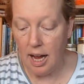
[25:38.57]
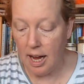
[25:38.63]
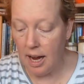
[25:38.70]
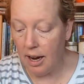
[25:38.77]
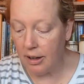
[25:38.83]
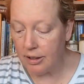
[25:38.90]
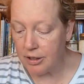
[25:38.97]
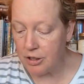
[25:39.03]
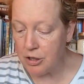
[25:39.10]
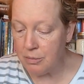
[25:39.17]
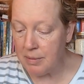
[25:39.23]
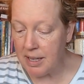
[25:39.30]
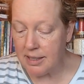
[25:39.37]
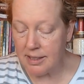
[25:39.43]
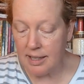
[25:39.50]
How did
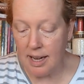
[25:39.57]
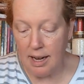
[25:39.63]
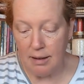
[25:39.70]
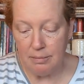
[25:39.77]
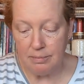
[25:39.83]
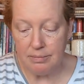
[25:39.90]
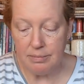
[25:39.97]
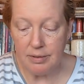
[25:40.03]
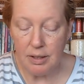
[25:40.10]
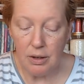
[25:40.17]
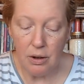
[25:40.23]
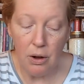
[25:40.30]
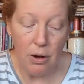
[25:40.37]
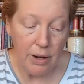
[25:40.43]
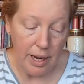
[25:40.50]
you mess up?
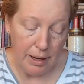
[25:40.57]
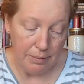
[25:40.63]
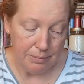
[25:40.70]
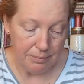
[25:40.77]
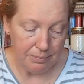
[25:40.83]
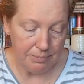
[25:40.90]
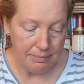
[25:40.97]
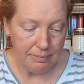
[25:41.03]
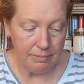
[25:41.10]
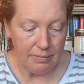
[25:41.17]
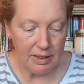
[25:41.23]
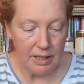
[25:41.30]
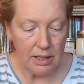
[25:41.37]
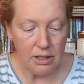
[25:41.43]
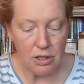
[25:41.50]
Okay,
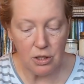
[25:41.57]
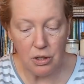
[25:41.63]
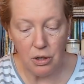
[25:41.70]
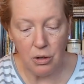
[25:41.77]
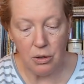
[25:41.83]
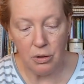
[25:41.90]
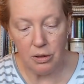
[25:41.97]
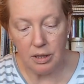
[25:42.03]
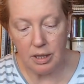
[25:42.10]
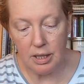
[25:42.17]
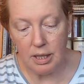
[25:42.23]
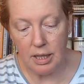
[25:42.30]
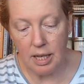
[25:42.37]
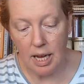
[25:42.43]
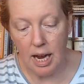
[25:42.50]
so
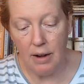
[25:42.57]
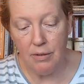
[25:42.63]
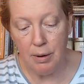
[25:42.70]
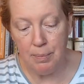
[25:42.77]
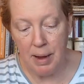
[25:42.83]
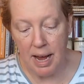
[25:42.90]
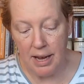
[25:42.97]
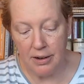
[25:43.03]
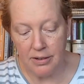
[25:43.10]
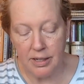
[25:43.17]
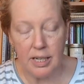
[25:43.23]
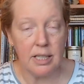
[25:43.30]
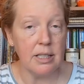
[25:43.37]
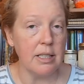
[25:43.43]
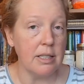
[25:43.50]
every
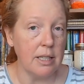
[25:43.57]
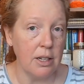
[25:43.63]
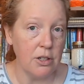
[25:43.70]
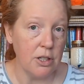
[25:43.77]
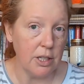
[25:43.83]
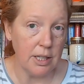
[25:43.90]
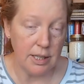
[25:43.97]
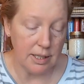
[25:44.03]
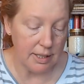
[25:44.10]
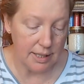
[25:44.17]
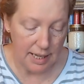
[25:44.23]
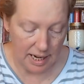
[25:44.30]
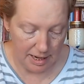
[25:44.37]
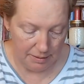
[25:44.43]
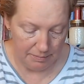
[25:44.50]
pattern is essentially the
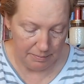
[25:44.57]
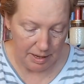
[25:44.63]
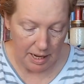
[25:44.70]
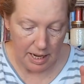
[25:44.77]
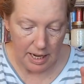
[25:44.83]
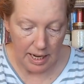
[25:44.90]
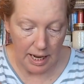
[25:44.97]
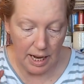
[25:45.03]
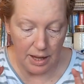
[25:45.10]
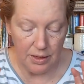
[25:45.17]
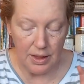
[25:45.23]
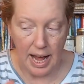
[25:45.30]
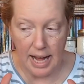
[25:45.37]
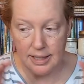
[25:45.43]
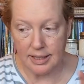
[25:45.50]
same
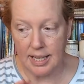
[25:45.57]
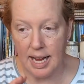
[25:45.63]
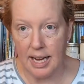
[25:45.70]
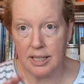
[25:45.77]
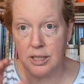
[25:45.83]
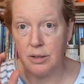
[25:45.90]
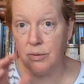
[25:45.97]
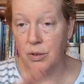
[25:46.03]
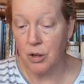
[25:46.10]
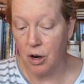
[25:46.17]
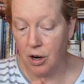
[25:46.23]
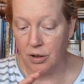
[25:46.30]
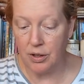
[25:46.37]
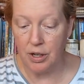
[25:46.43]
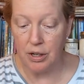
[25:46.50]
in that size of
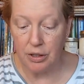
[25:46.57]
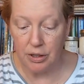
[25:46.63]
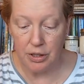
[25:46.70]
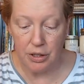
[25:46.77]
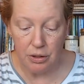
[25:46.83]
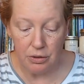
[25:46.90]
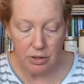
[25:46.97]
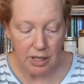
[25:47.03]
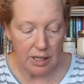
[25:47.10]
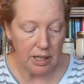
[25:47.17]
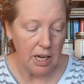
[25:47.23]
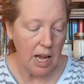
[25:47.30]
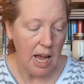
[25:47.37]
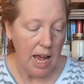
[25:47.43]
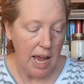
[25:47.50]
yarn that you're
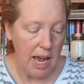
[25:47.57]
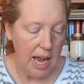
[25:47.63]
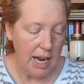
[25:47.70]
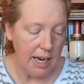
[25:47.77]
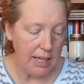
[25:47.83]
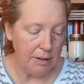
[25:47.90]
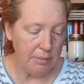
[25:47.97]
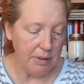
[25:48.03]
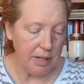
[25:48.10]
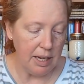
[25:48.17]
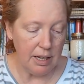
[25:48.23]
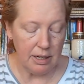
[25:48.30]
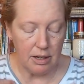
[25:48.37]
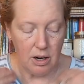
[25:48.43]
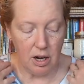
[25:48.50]
using. And
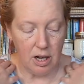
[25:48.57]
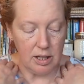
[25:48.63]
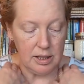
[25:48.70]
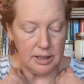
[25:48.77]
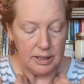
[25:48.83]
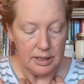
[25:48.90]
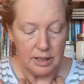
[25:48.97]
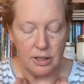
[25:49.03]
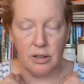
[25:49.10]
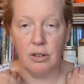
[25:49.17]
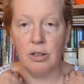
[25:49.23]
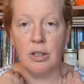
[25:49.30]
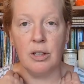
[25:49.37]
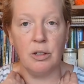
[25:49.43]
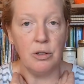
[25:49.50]
it all, you
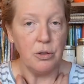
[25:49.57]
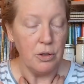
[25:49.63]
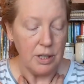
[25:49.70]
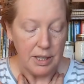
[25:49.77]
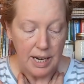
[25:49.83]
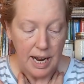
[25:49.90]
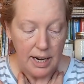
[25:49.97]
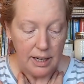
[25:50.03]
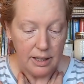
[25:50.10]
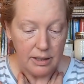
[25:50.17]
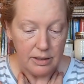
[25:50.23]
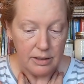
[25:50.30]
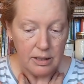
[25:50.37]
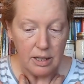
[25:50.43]
know, you do the neck,